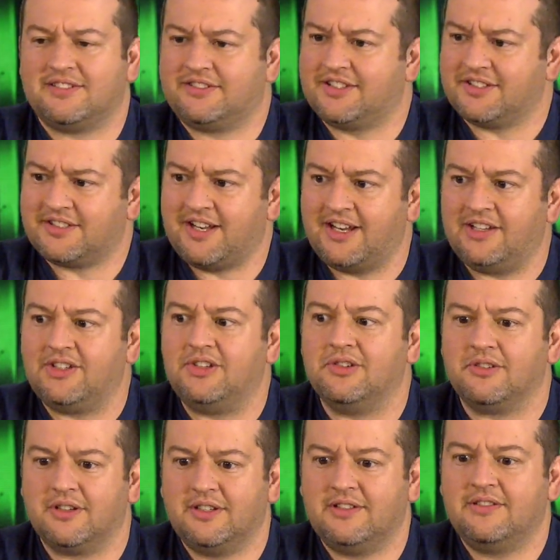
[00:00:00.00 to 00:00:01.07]
just a
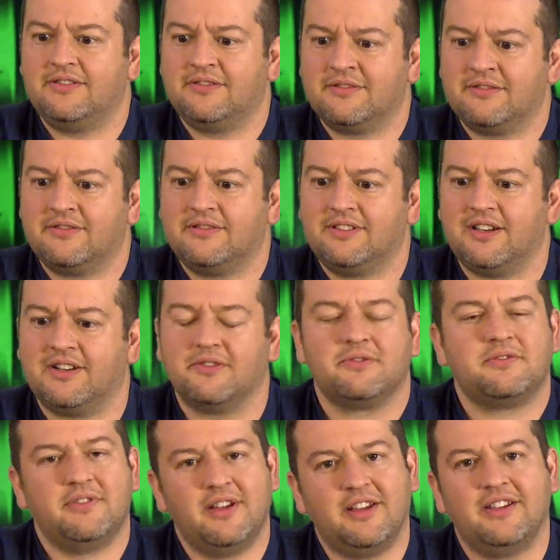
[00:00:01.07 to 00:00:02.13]
good
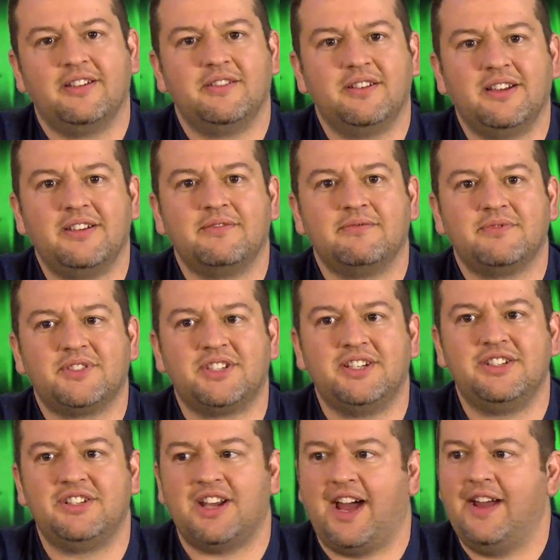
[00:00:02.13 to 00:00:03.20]

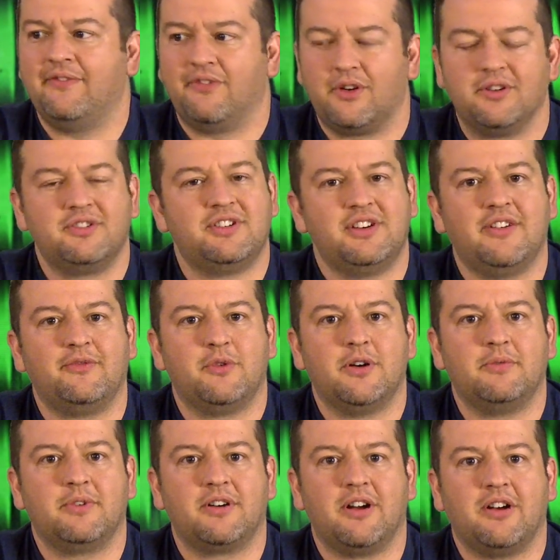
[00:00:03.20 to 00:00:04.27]
CGI version of
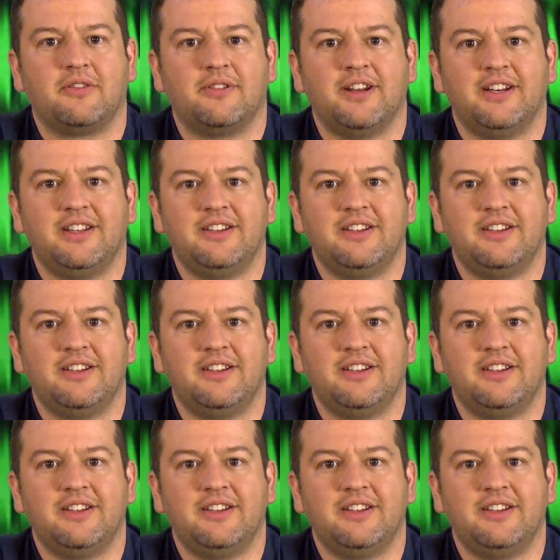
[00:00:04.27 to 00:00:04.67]
what we're already